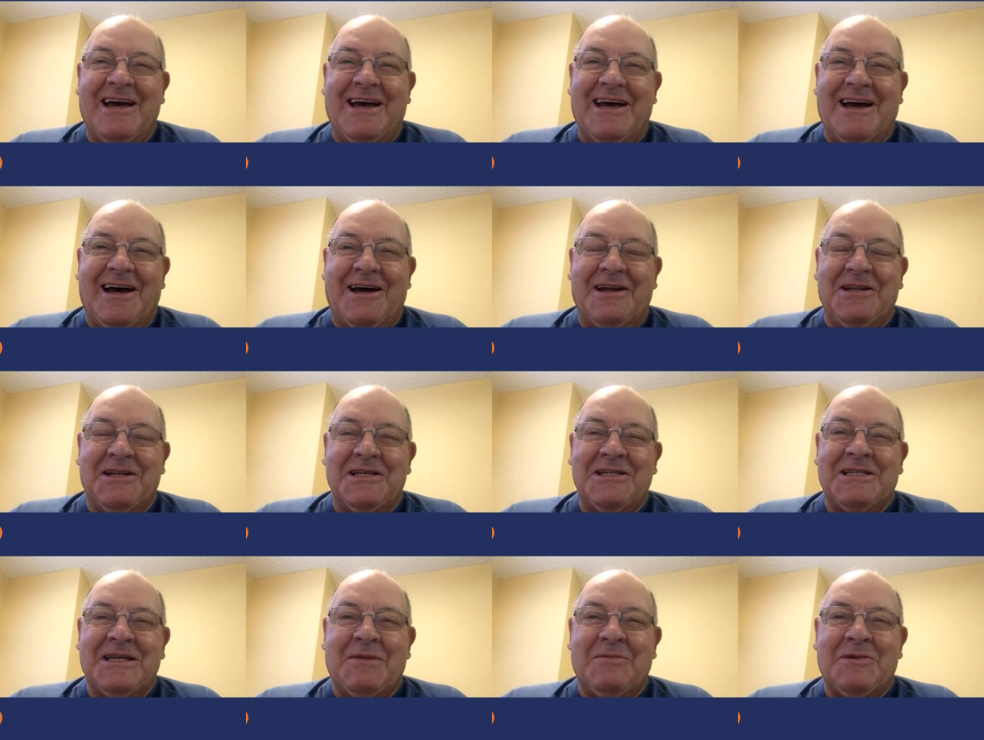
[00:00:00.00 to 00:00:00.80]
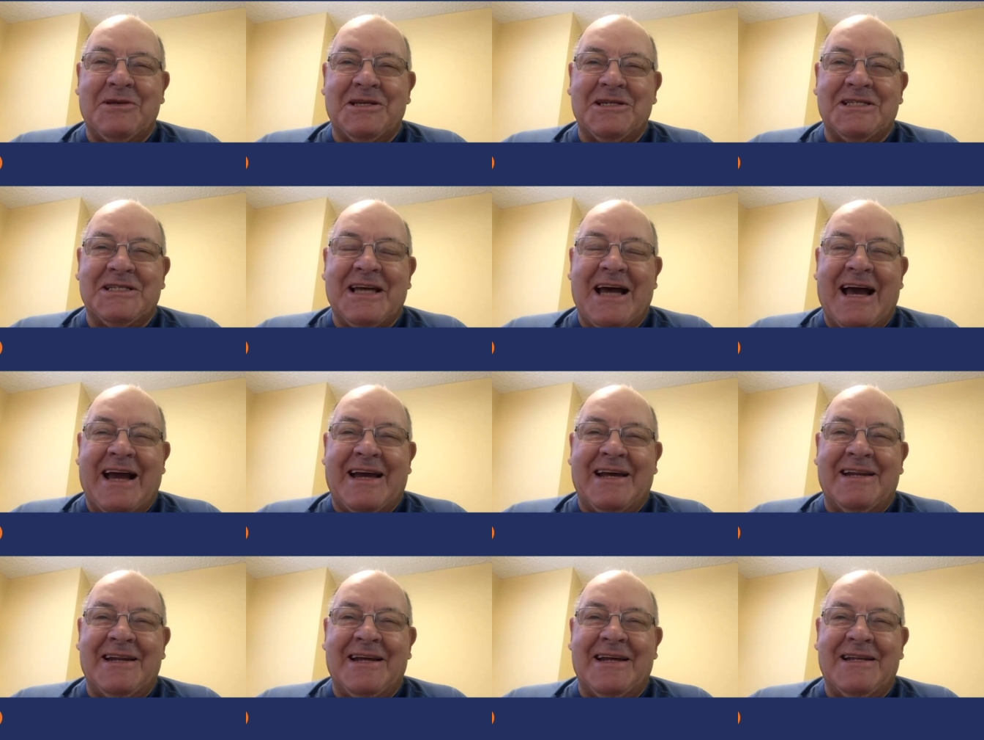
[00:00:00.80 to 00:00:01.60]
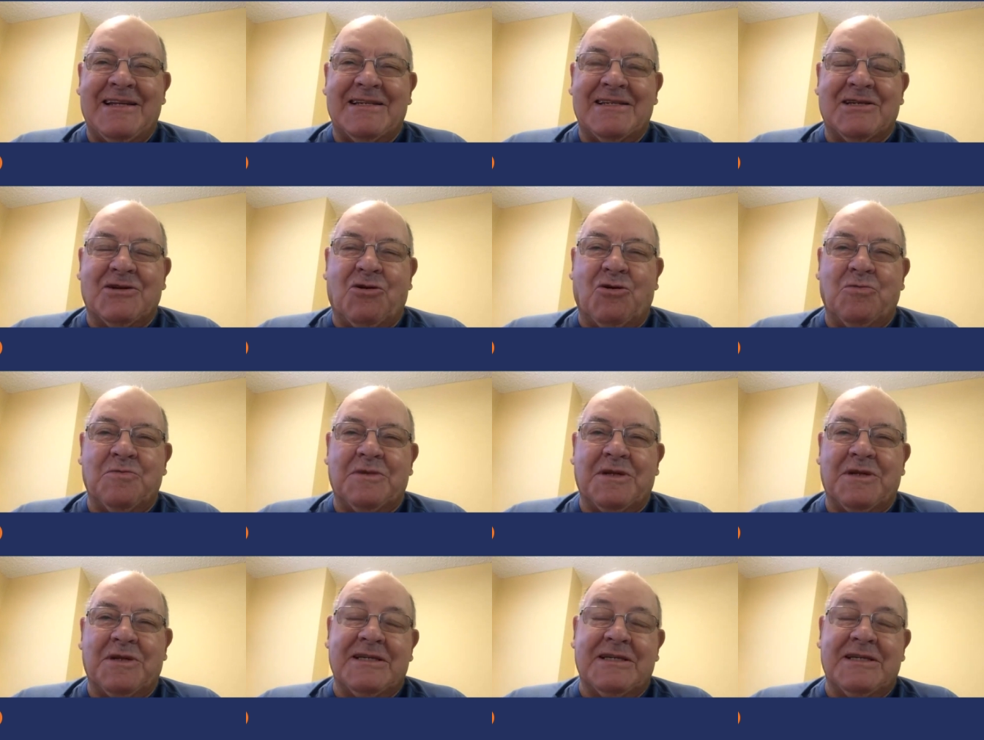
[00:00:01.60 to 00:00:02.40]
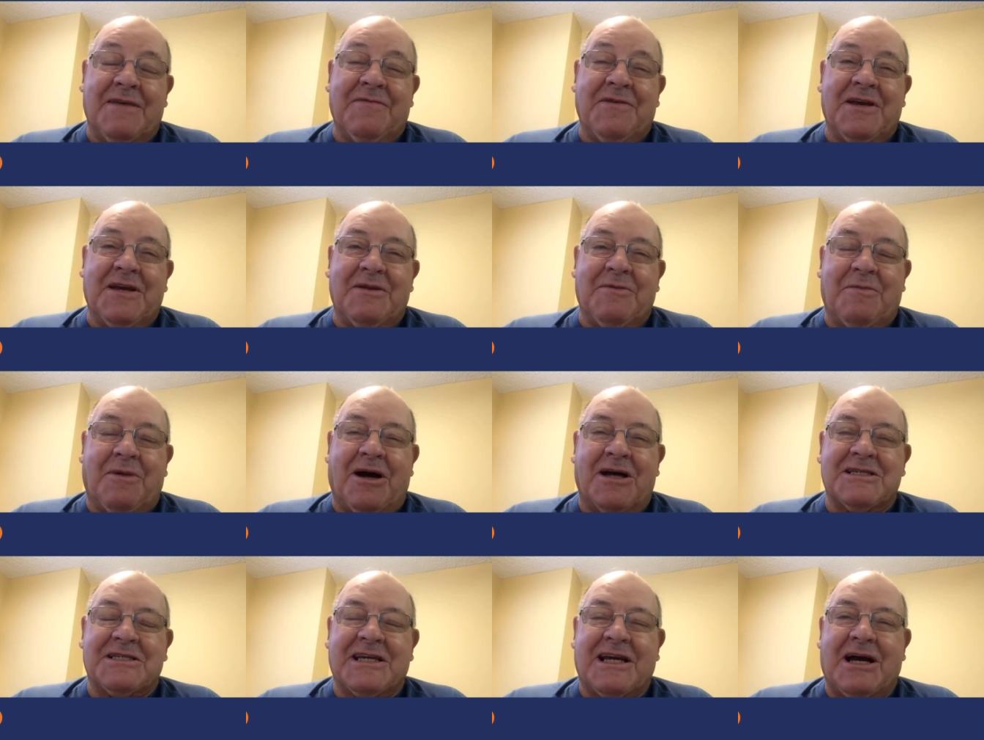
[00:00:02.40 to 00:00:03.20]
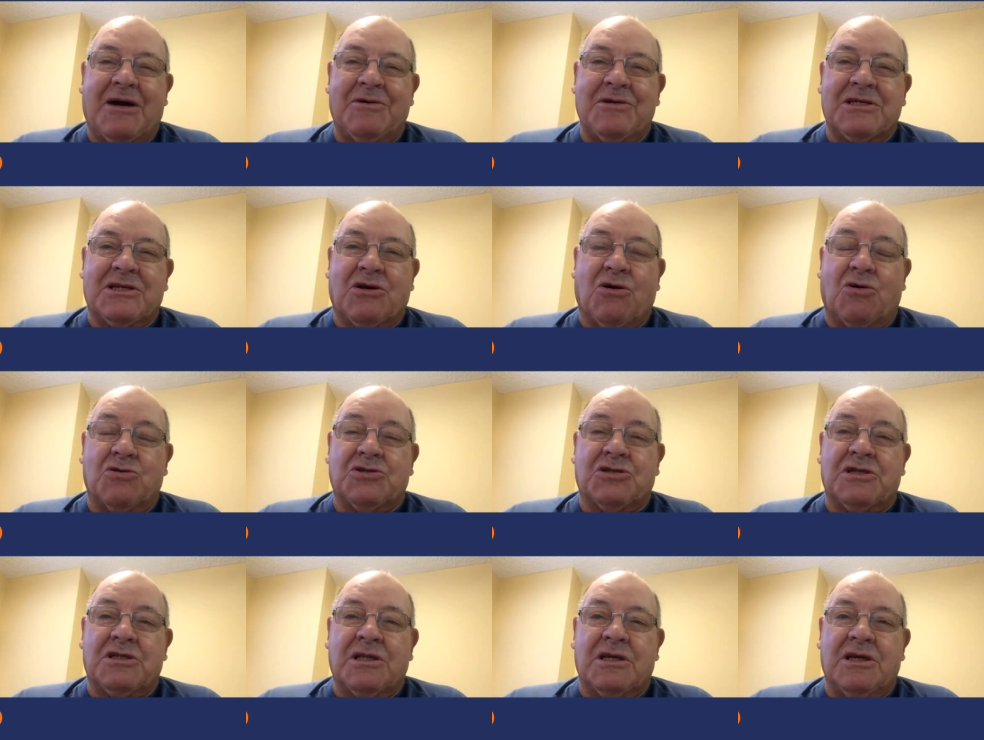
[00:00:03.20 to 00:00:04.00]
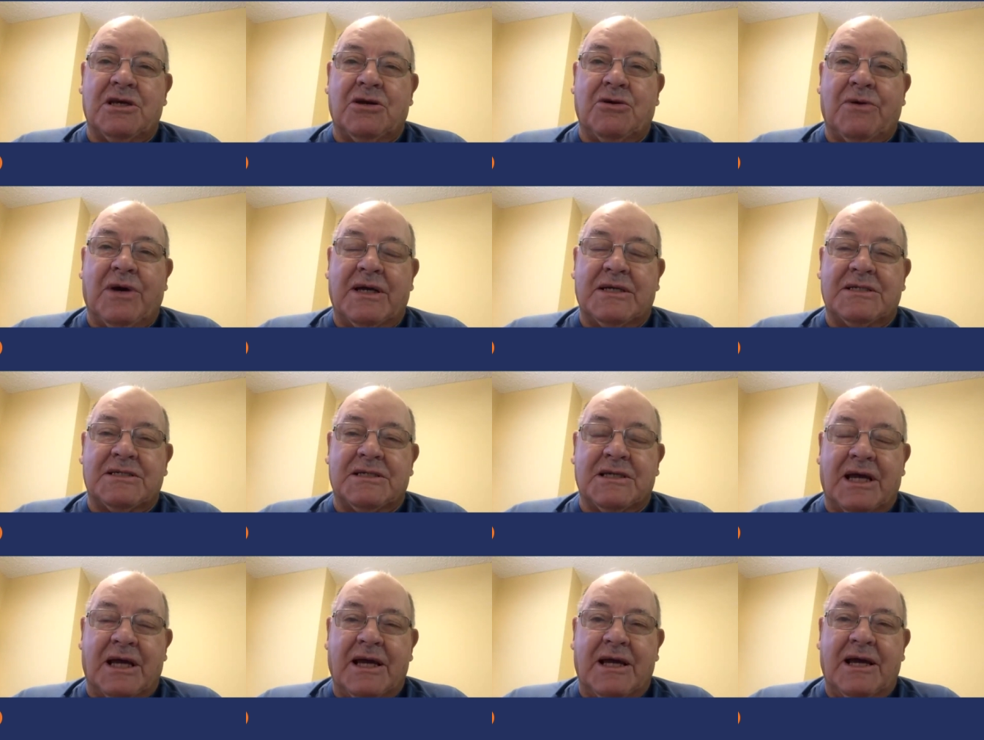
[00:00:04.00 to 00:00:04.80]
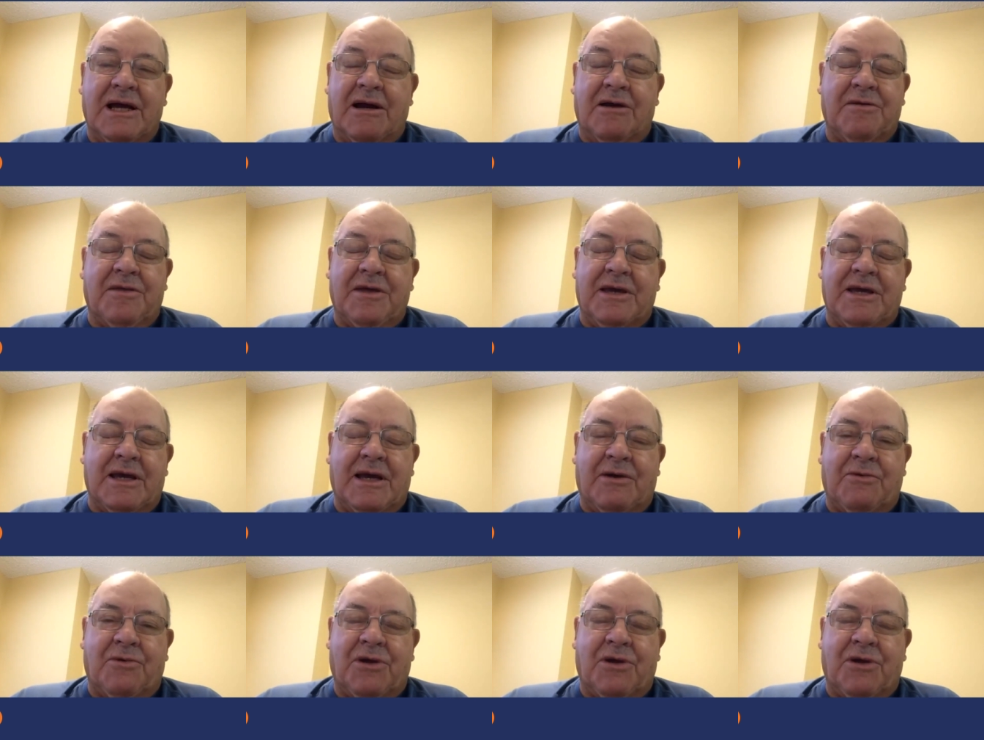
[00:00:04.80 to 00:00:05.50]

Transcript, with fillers: uh, on December the second, and his home. He's living in Moscow. He's coaching the U.S are the